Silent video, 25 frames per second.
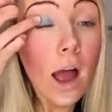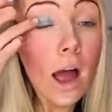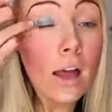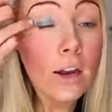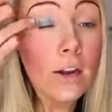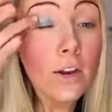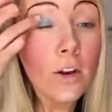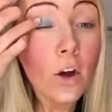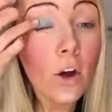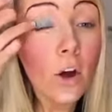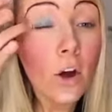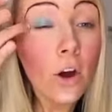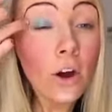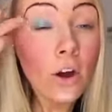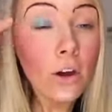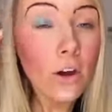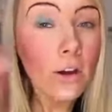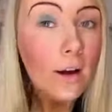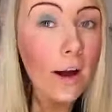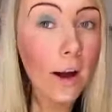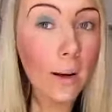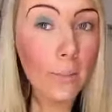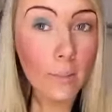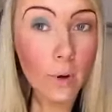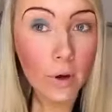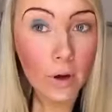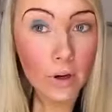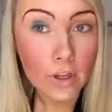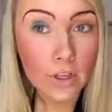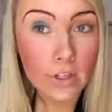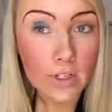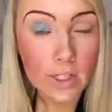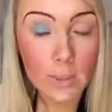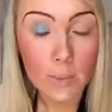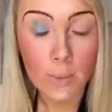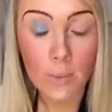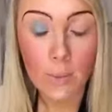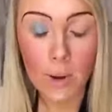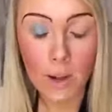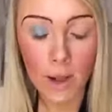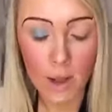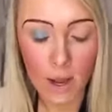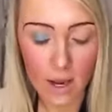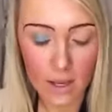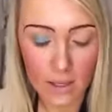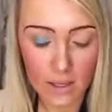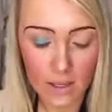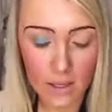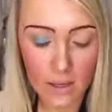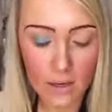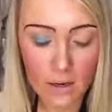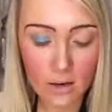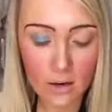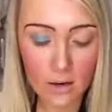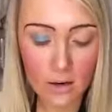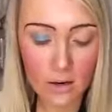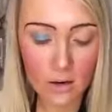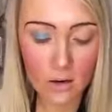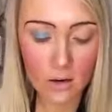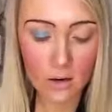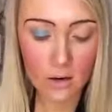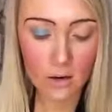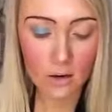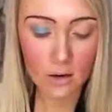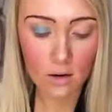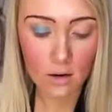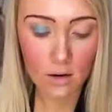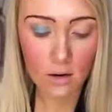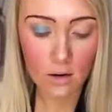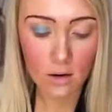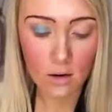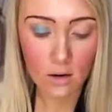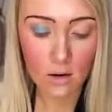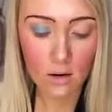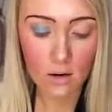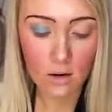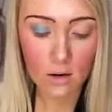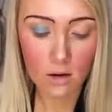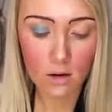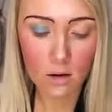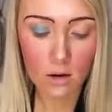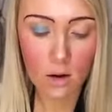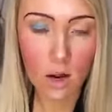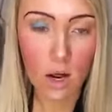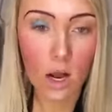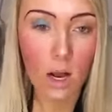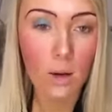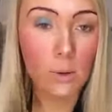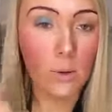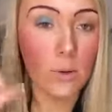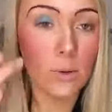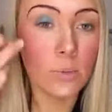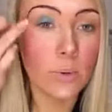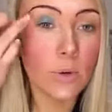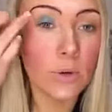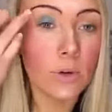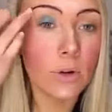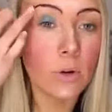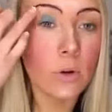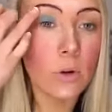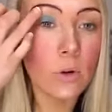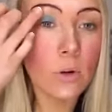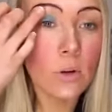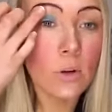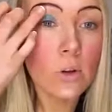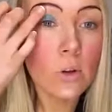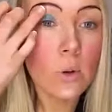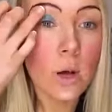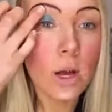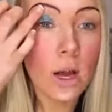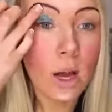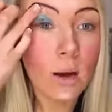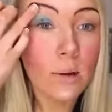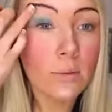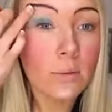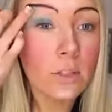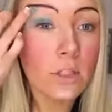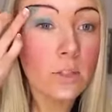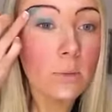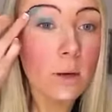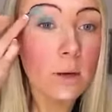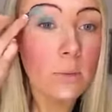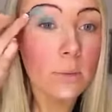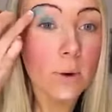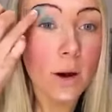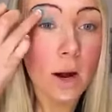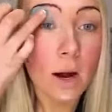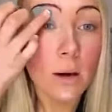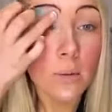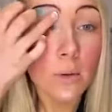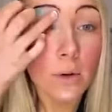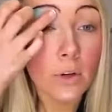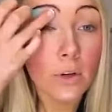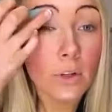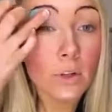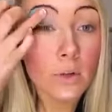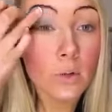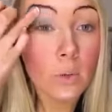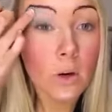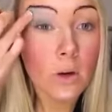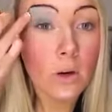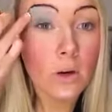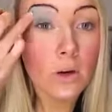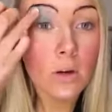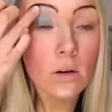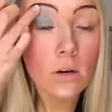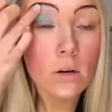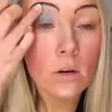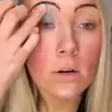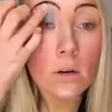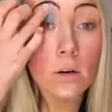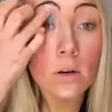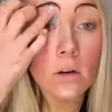And no, I'm not going to stop on my eyelid. I'm going to bring it all the way up to my brow bone as well.